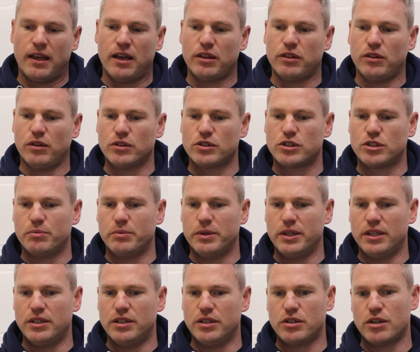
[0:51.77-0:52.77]
I thought some of
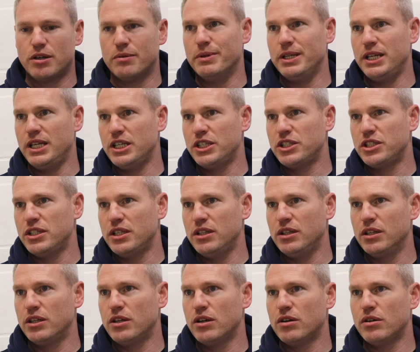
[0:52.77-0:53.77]
the determination
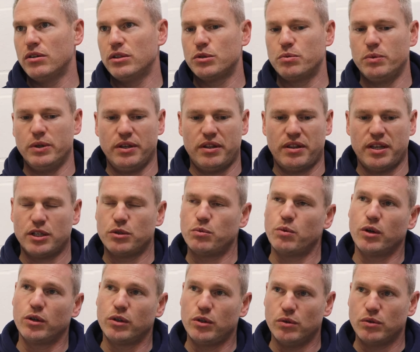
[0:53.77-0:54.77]
in the girls when things
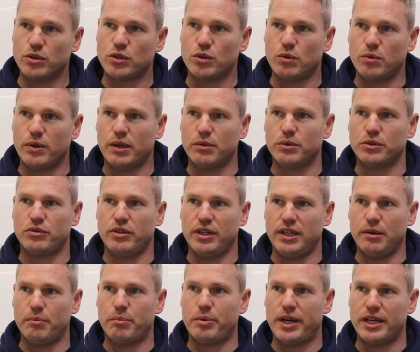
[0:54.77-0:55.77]
weren't going so well was
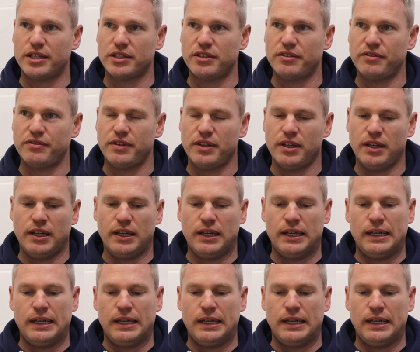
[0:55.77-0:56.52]
really impressive.